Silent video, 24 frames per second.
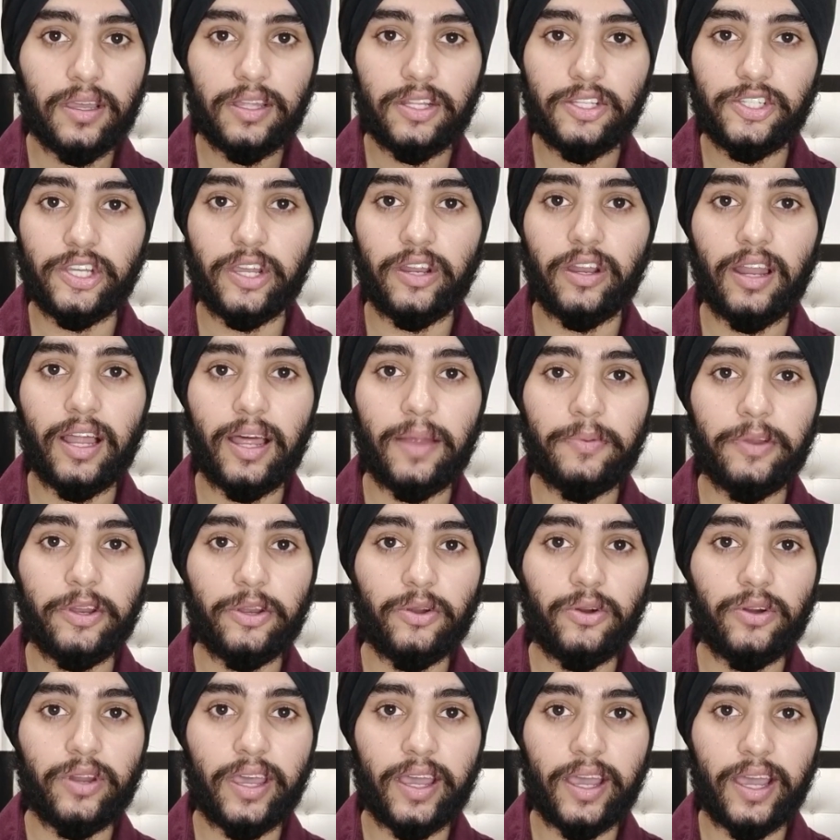general
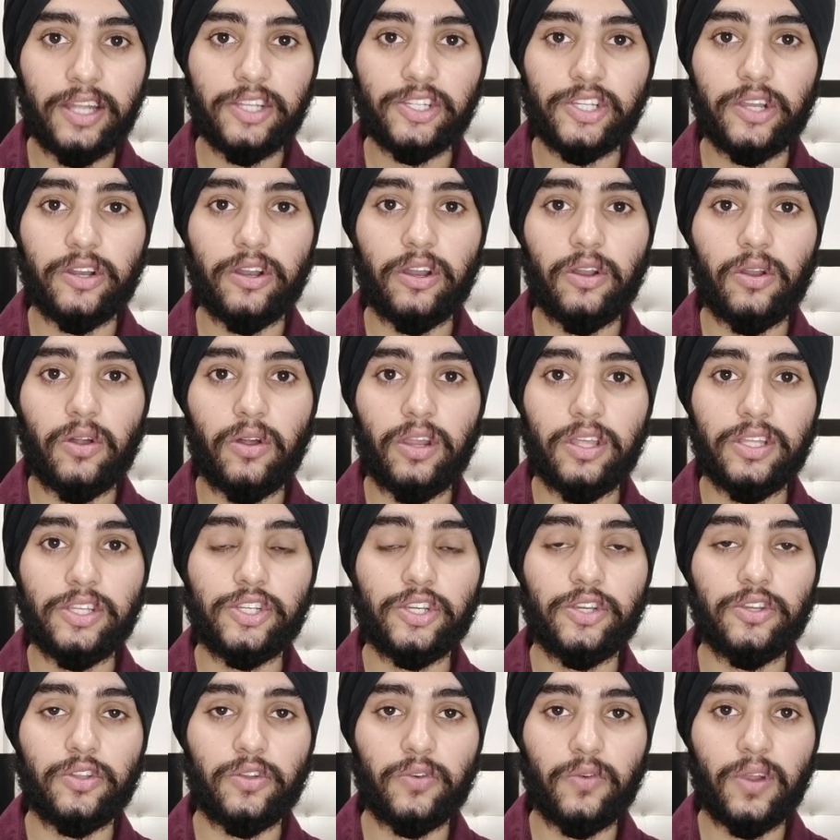aptitude, and general knowledge,
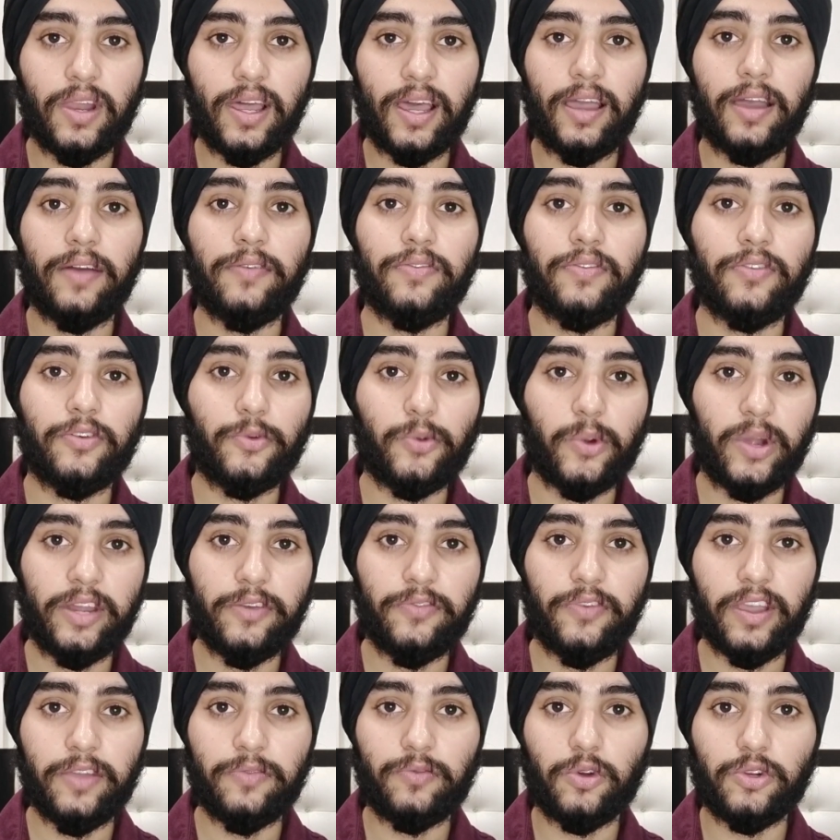you will have
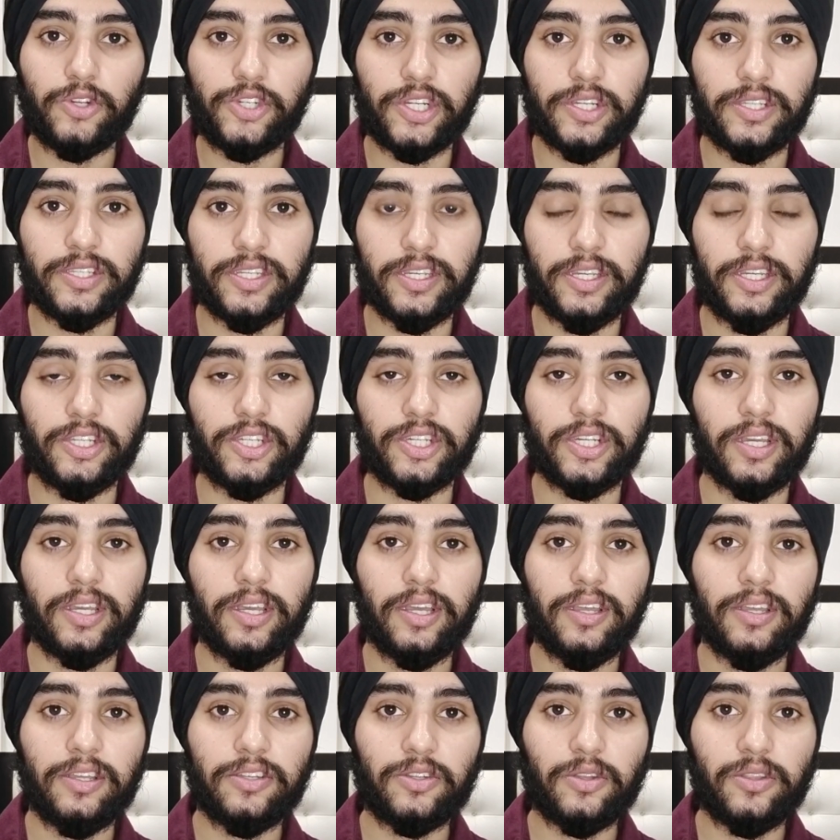25 questions each.
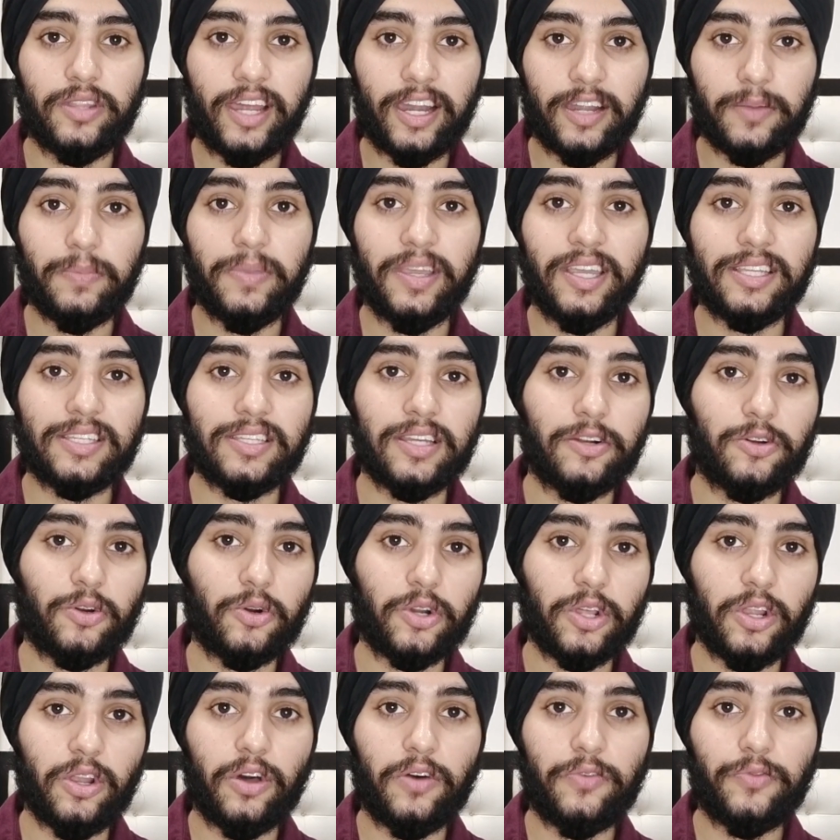So that makes a
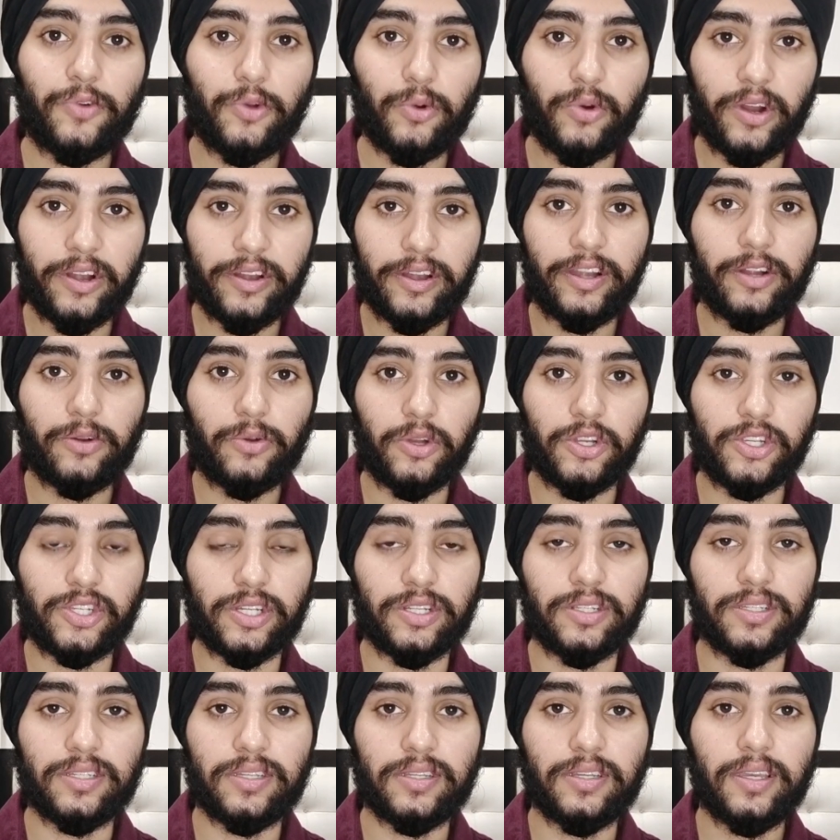total of 200
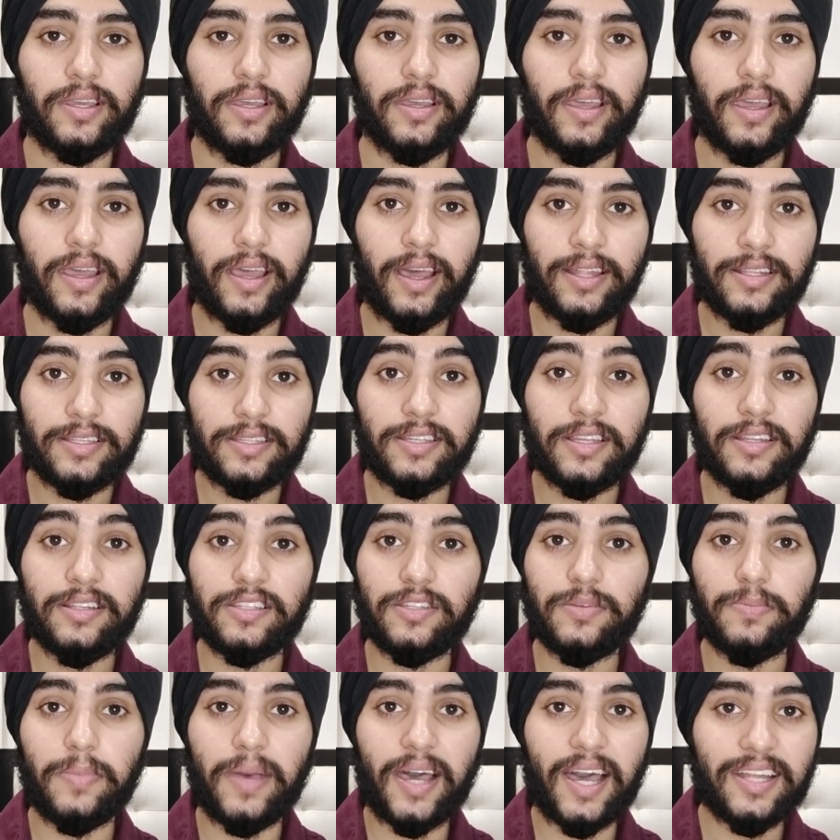questions. And
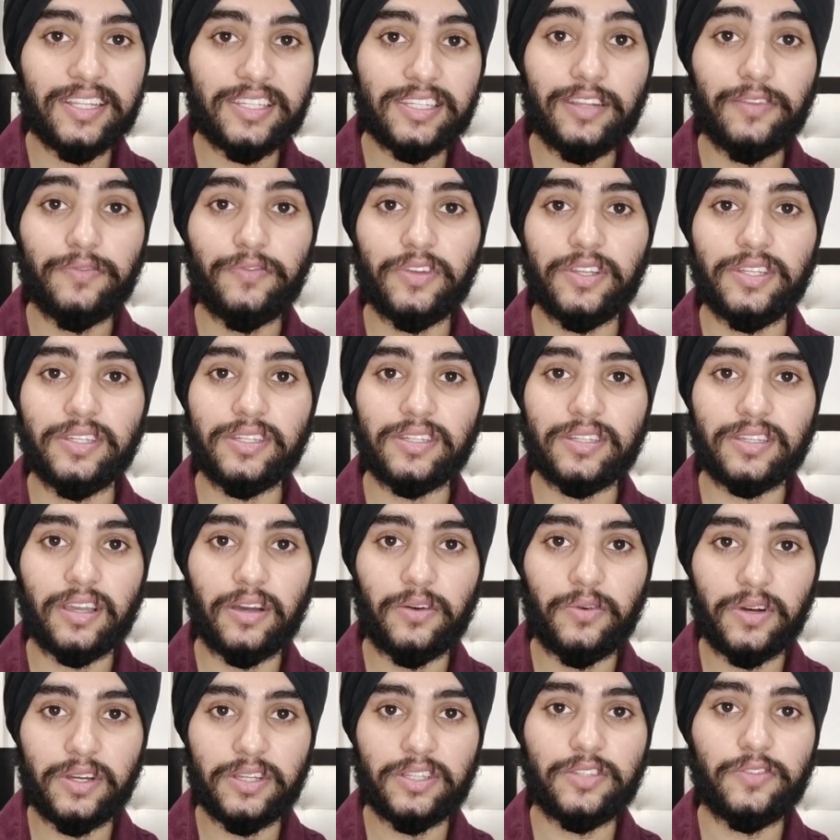since maths and physics
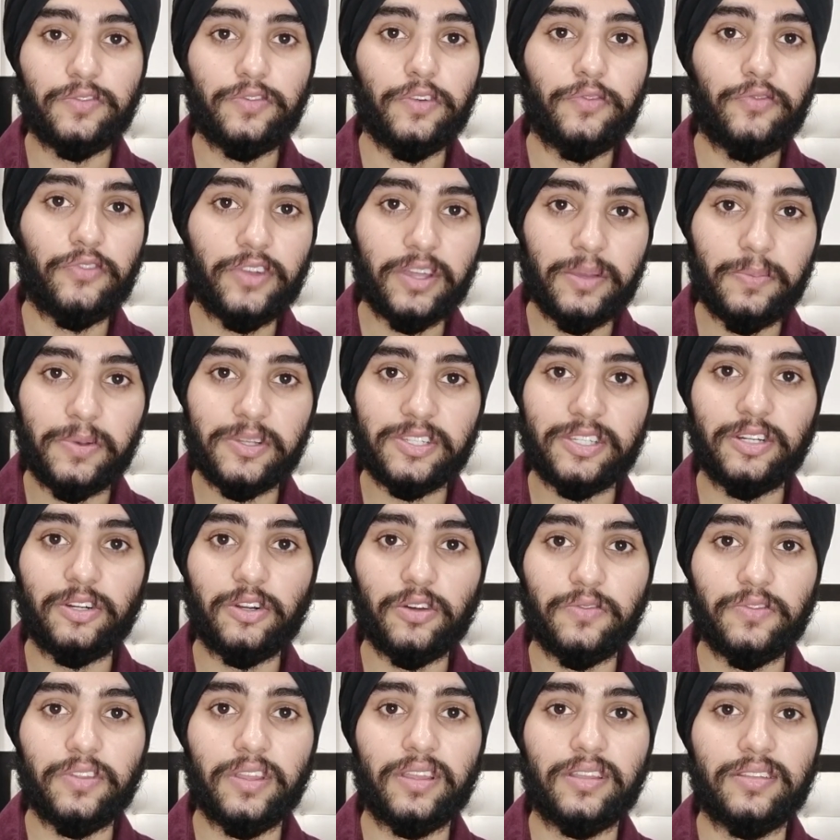covers 50%
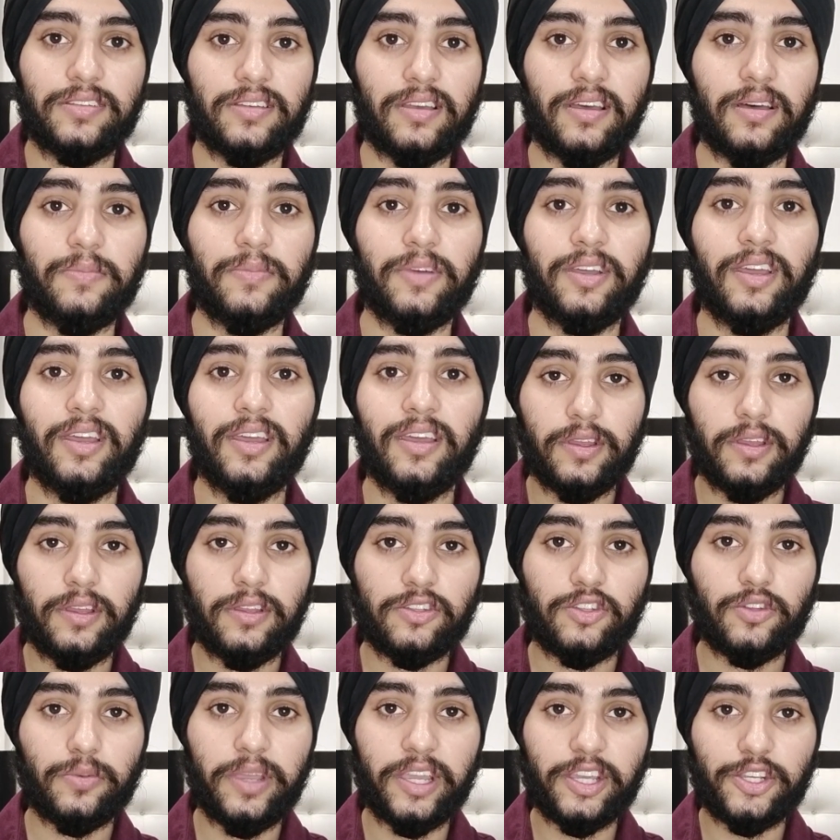of the exam,
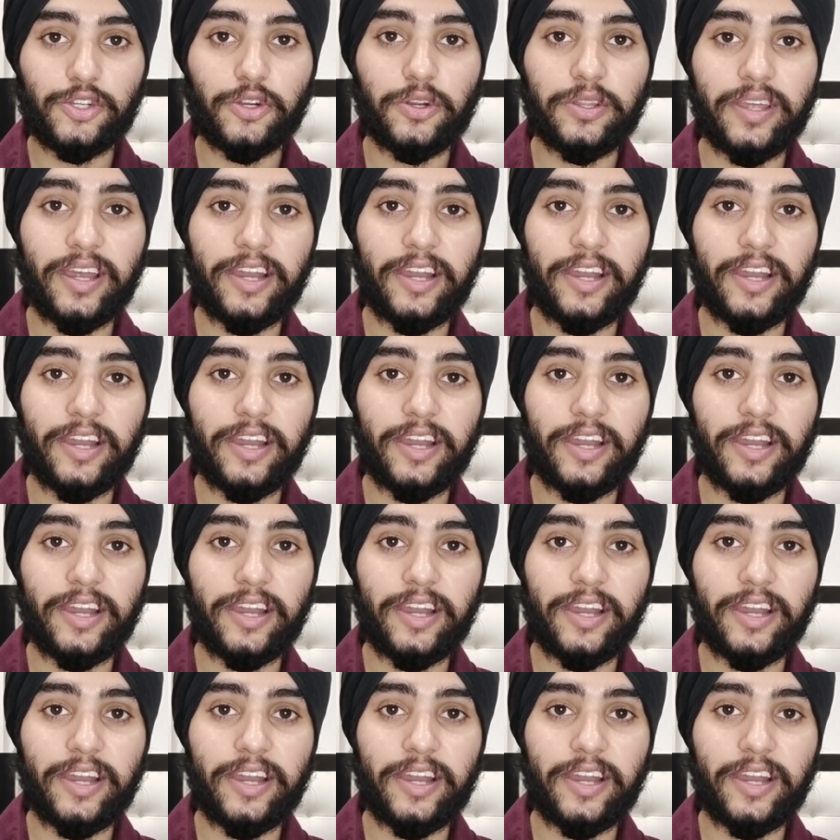so make sure